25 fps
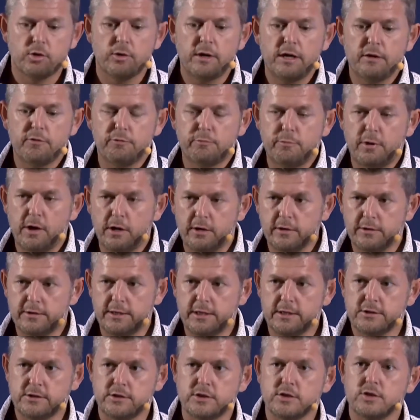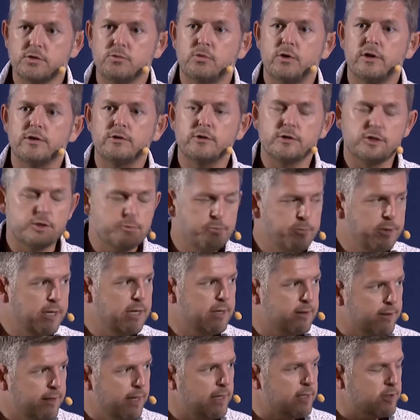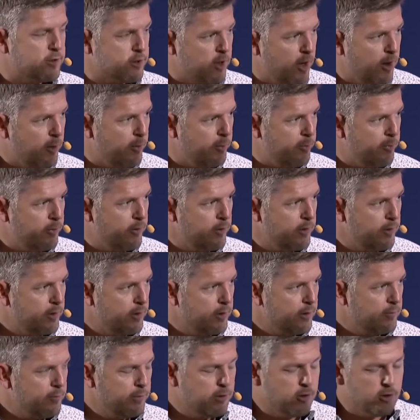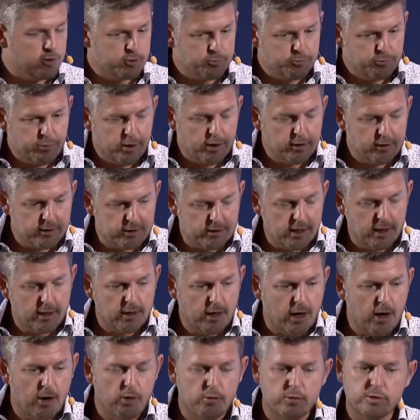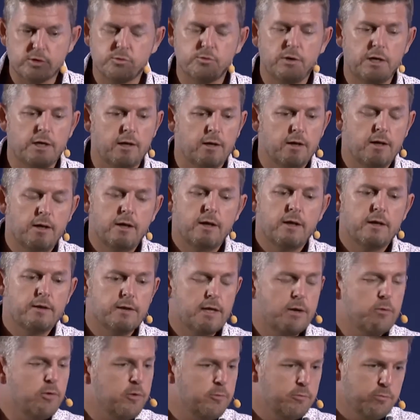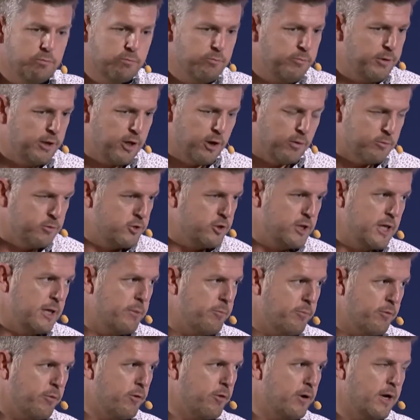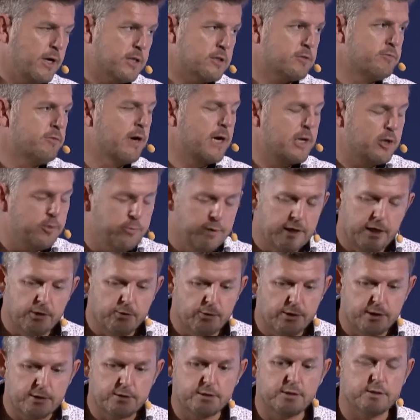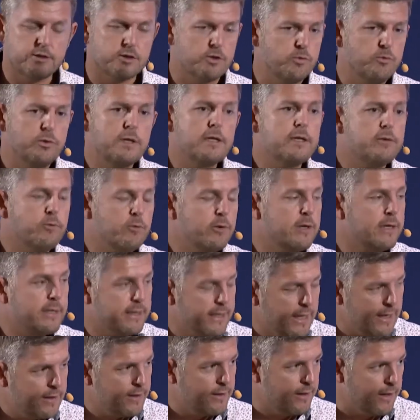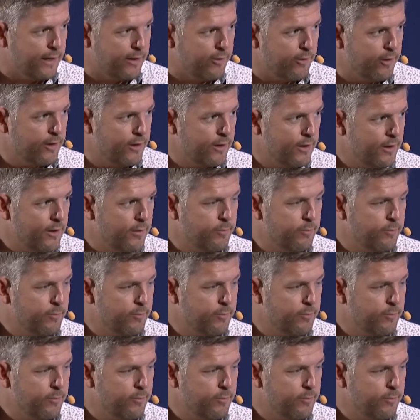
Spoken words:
So if politicians want to speed things up, because products like ours will become cheaper as volume increases, so we'll get there.